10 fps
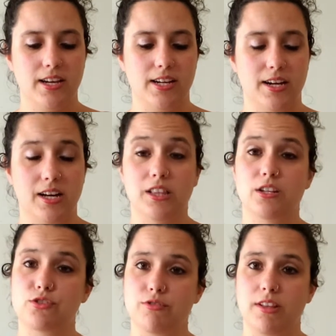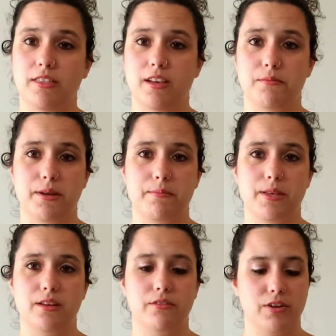a little strength there might
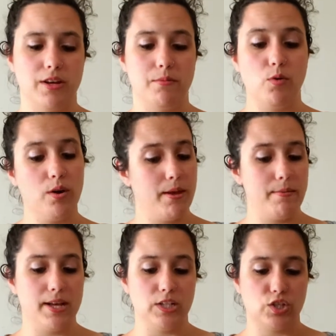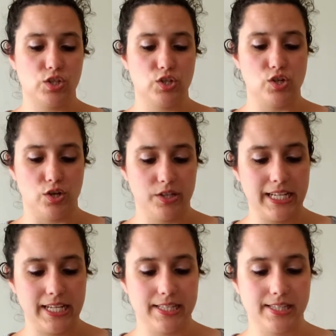be good for him. Or maybe I'll just
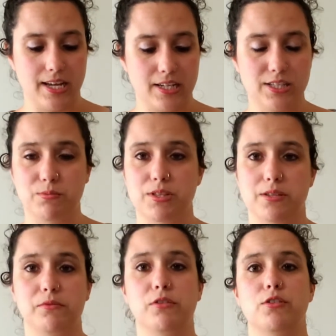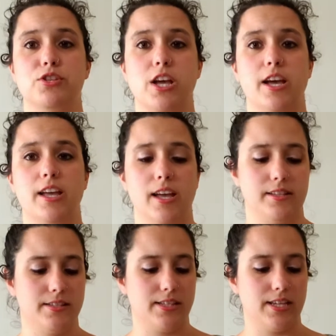darn his socks with some crochet
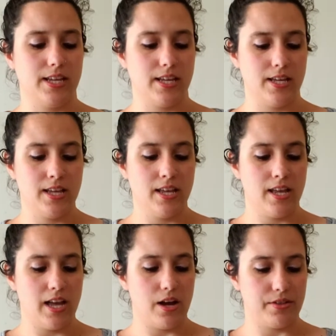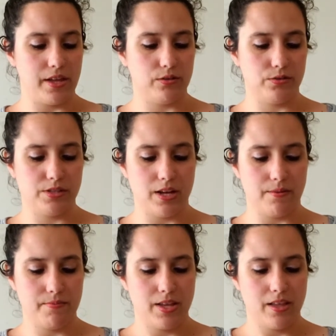and see how that holds up.